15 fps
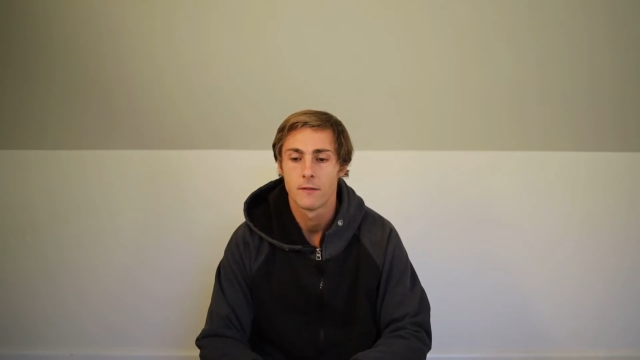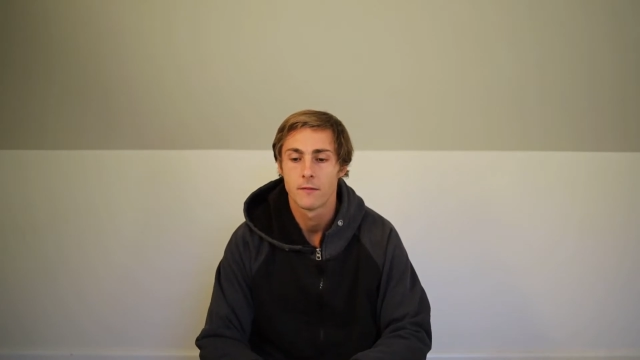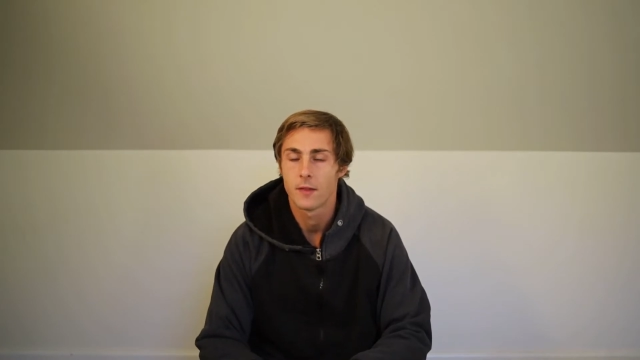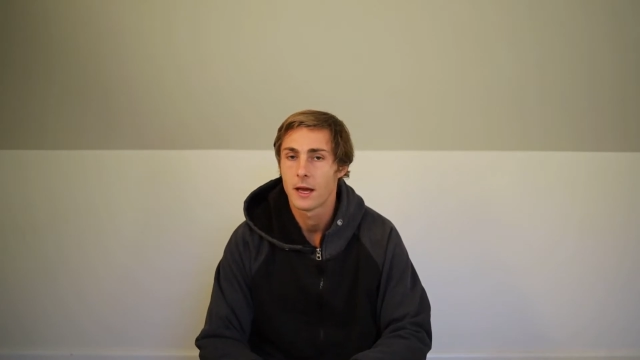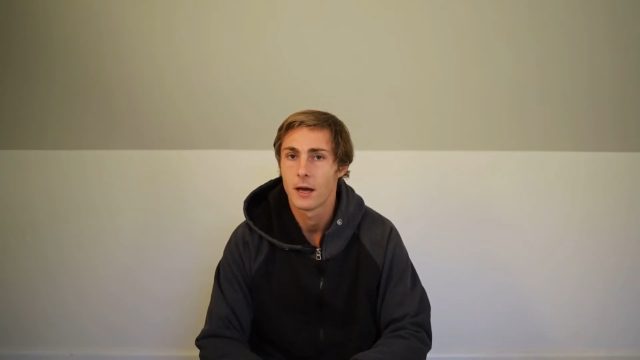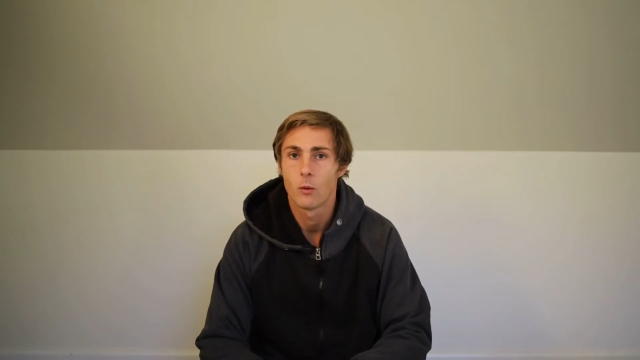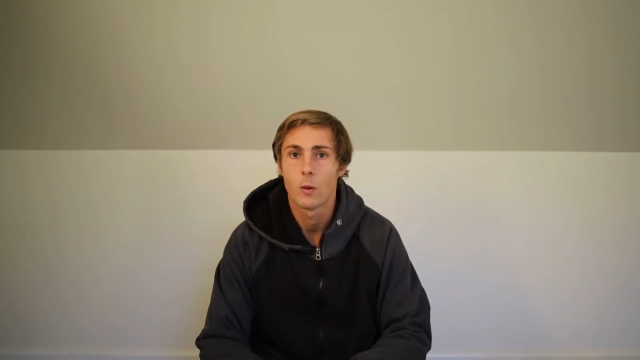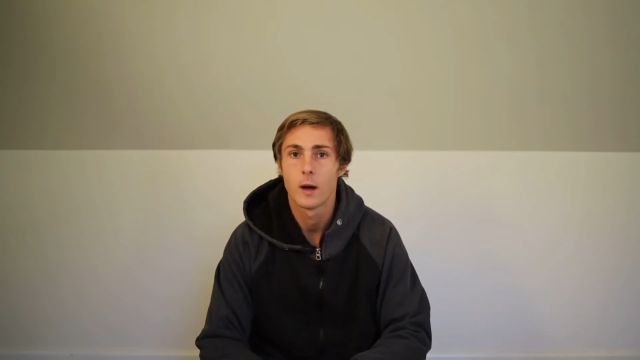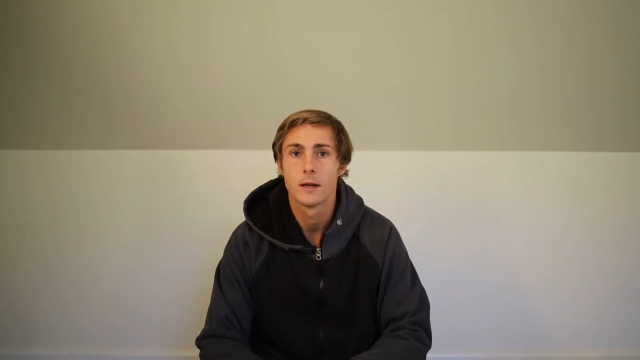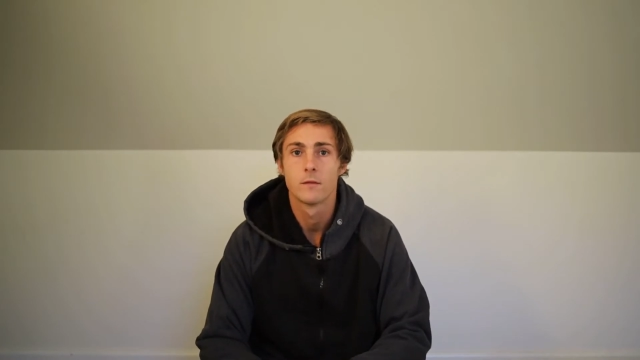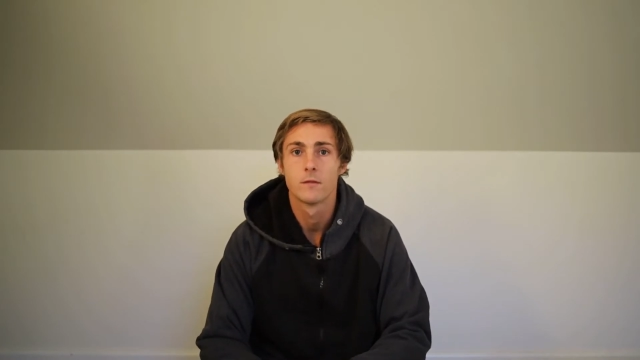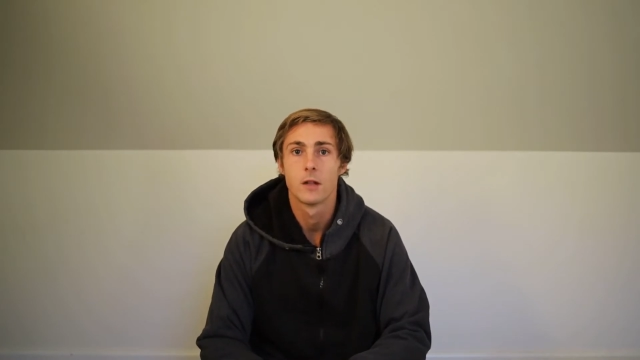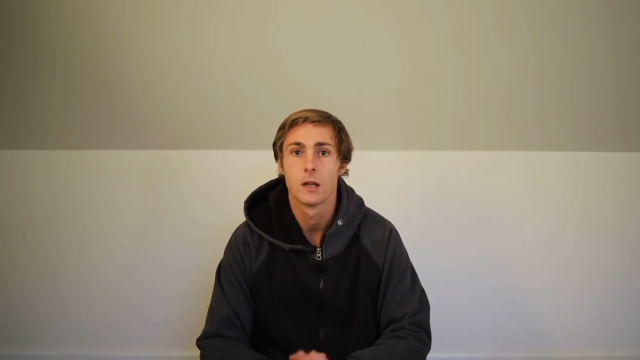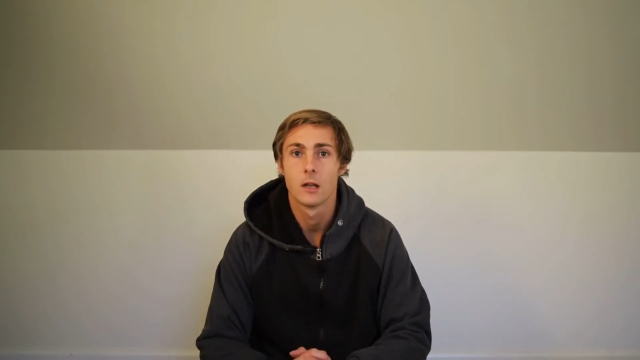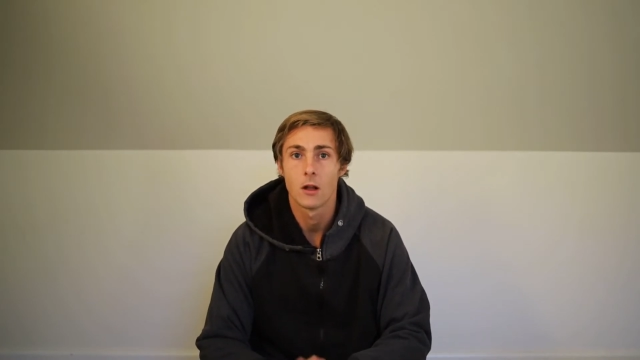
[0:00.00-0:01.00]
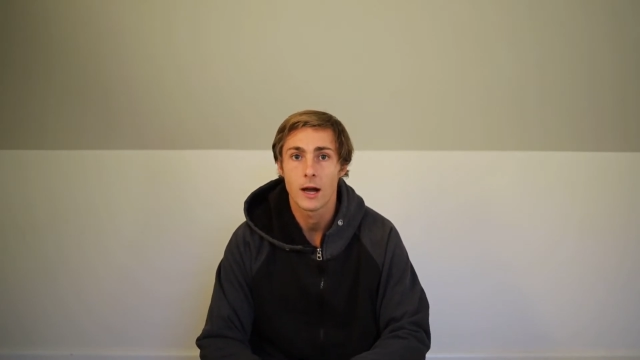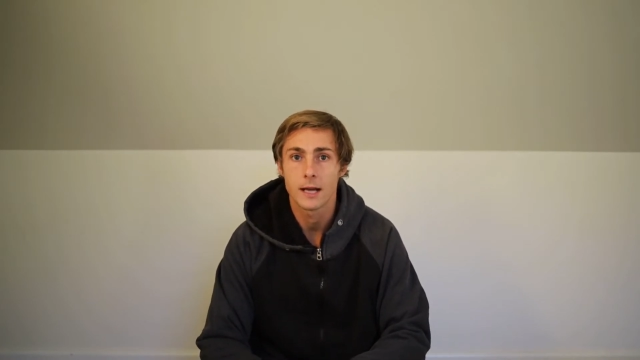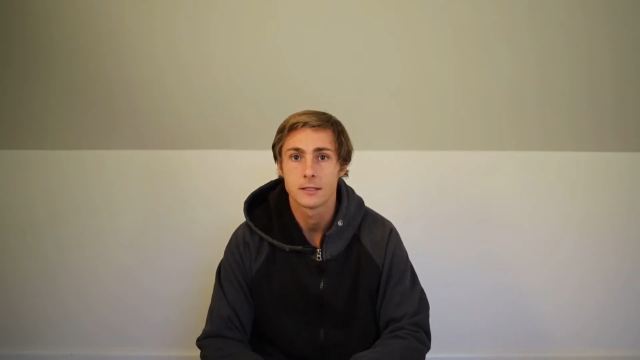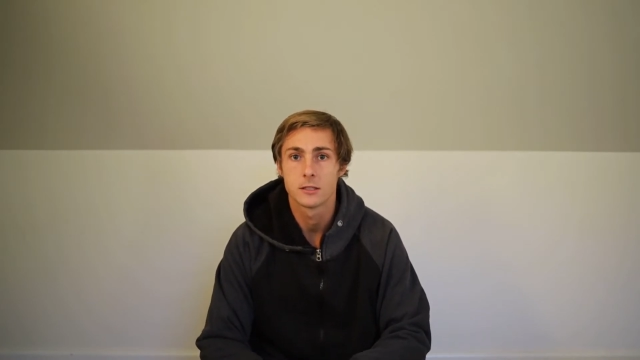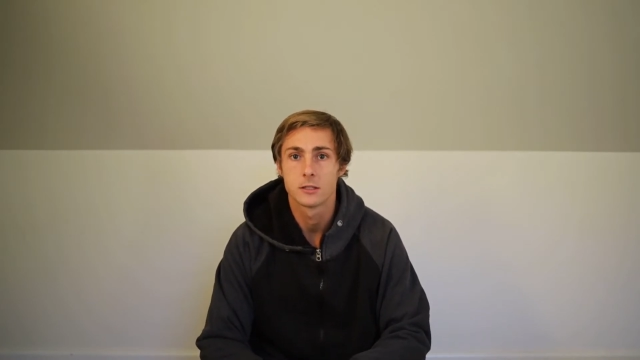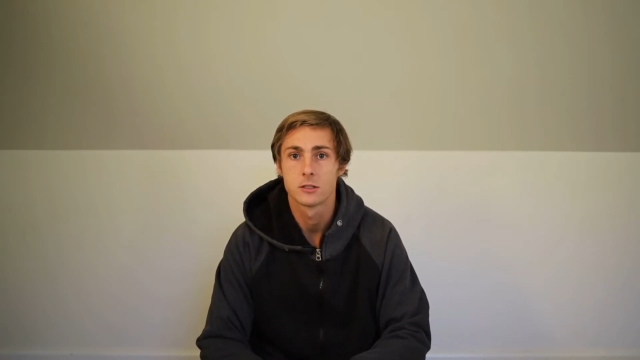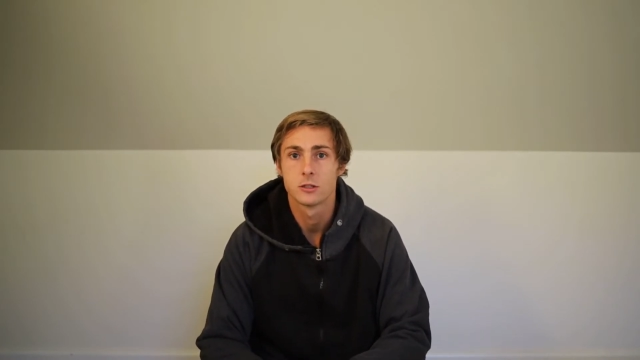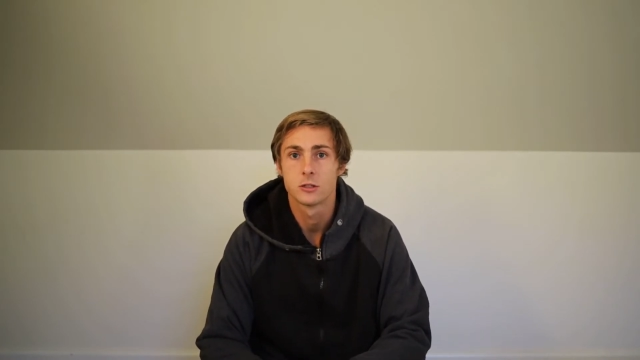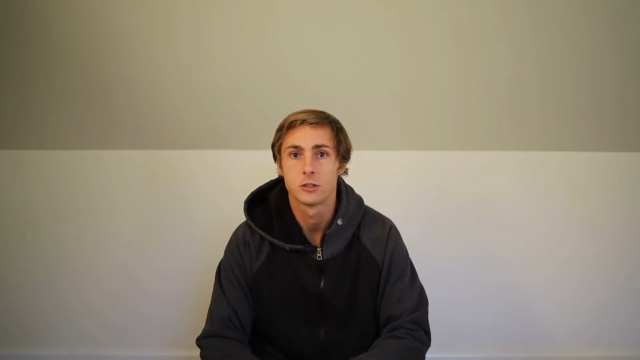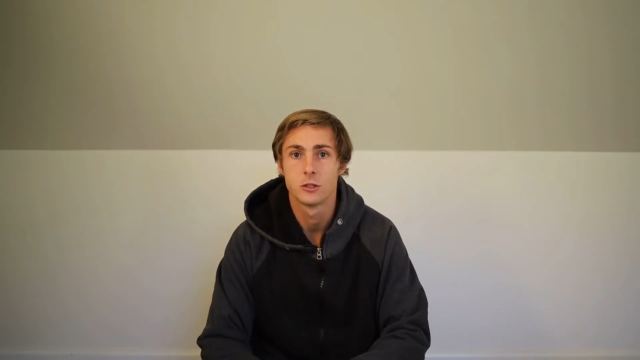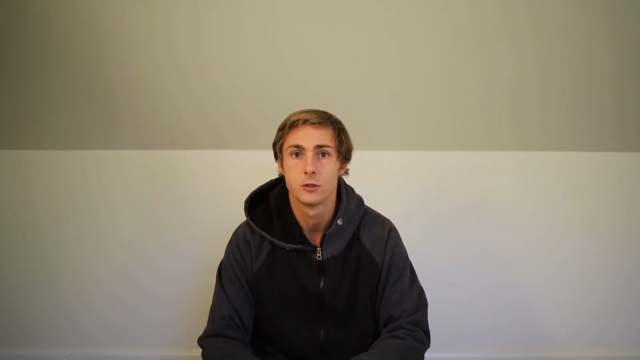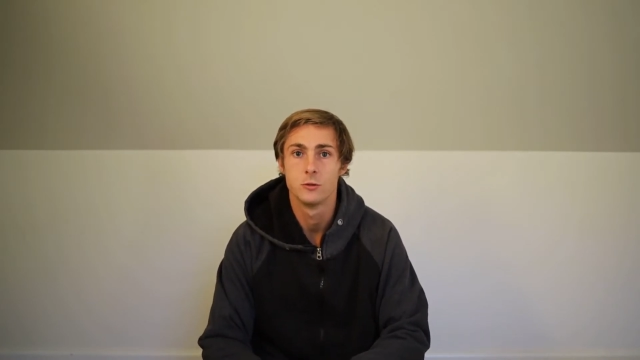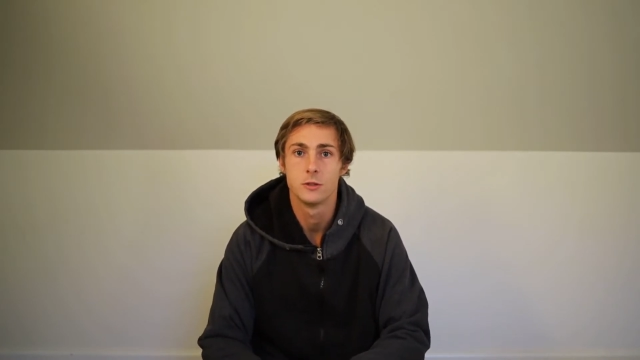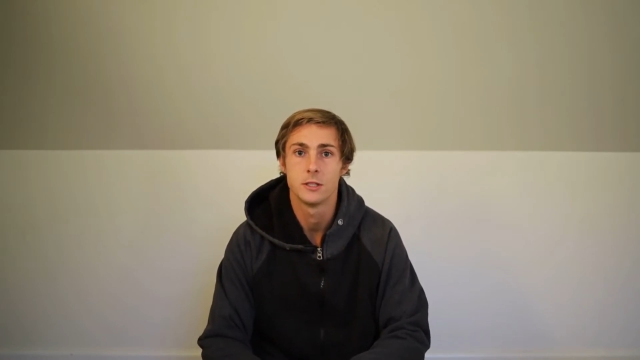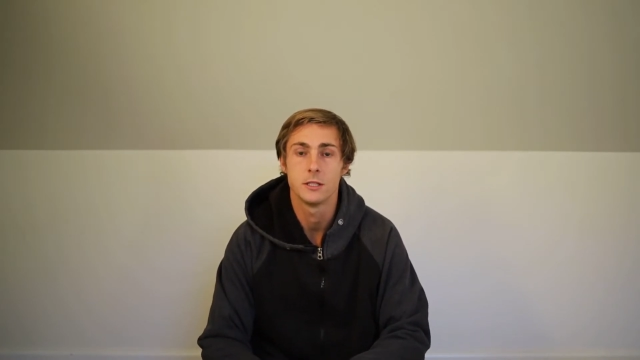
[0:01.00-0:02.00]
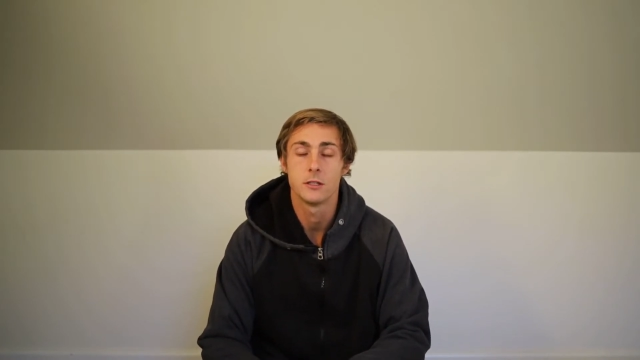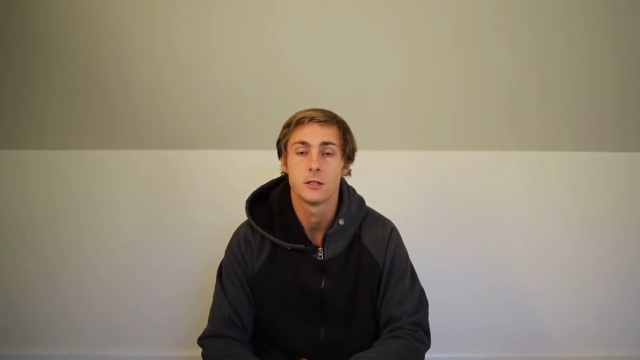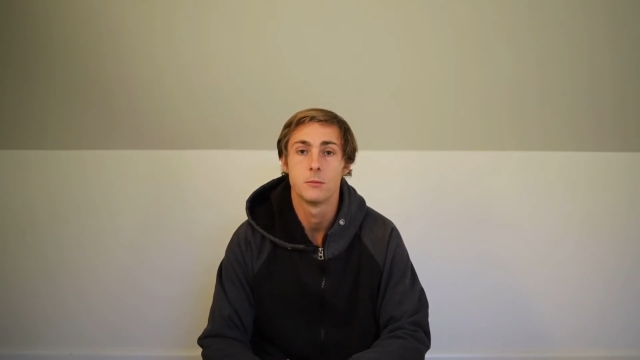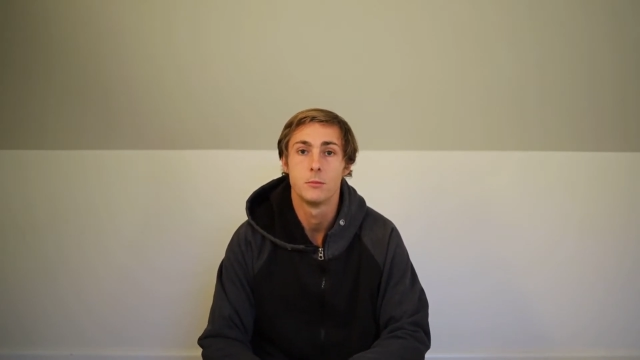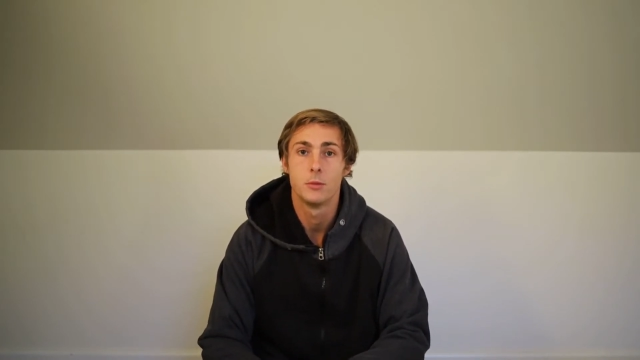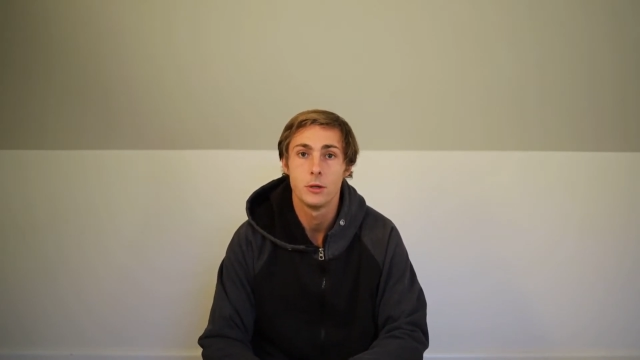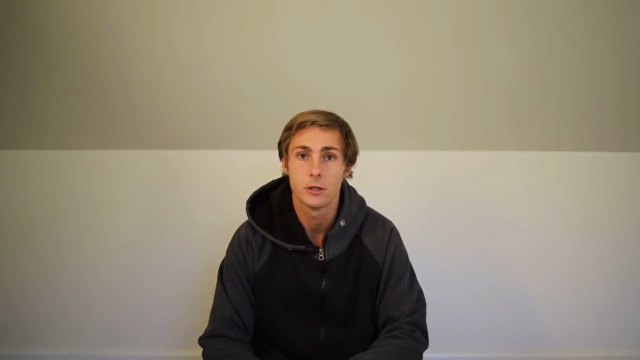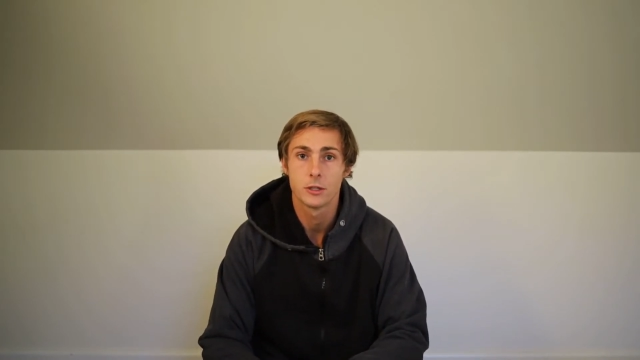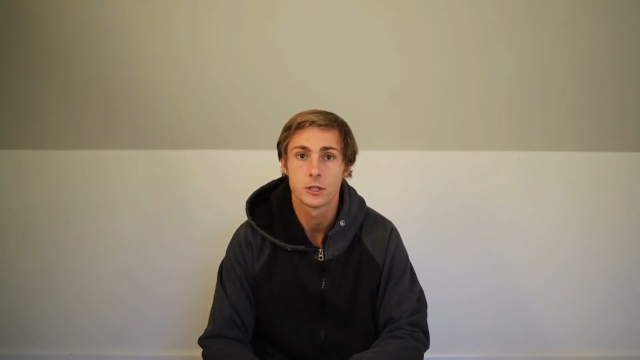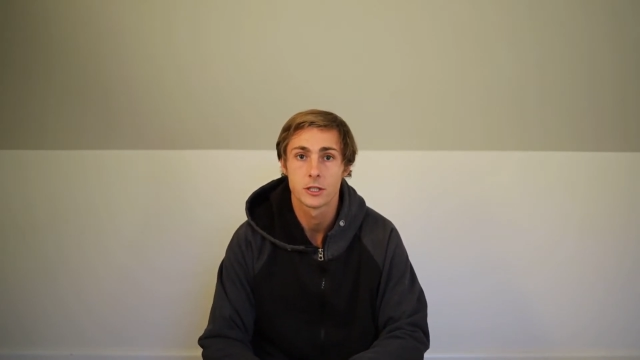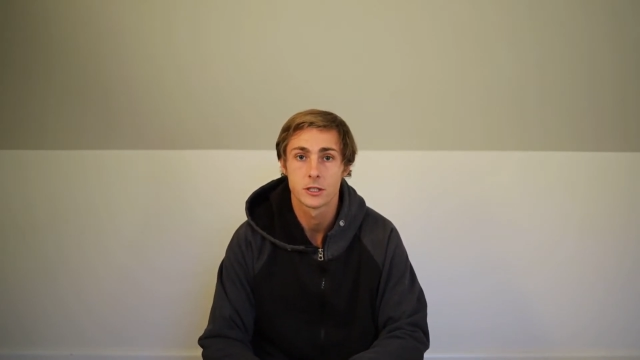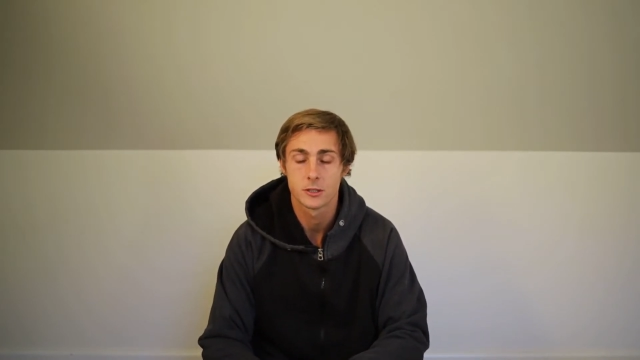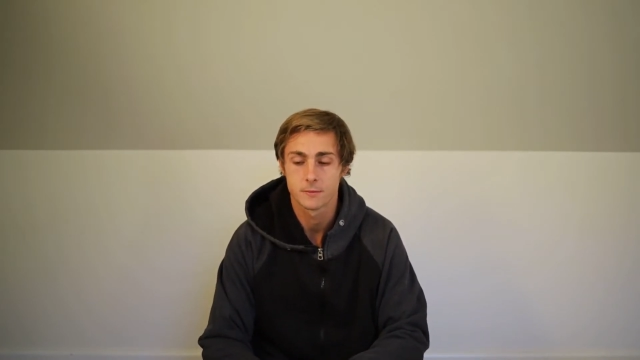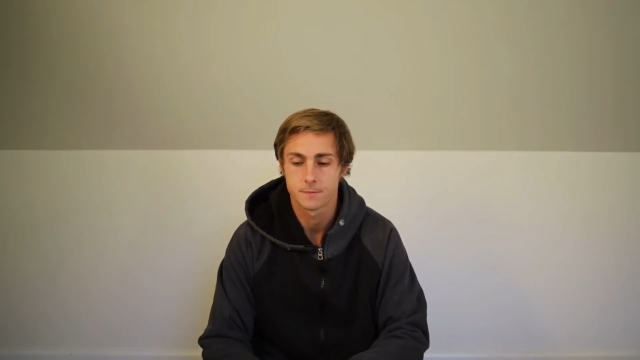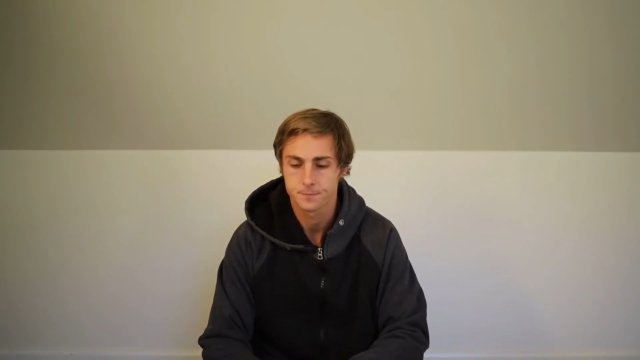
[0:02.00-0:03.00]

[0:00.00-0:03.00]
they are one of the lightest shoes that you can purchase,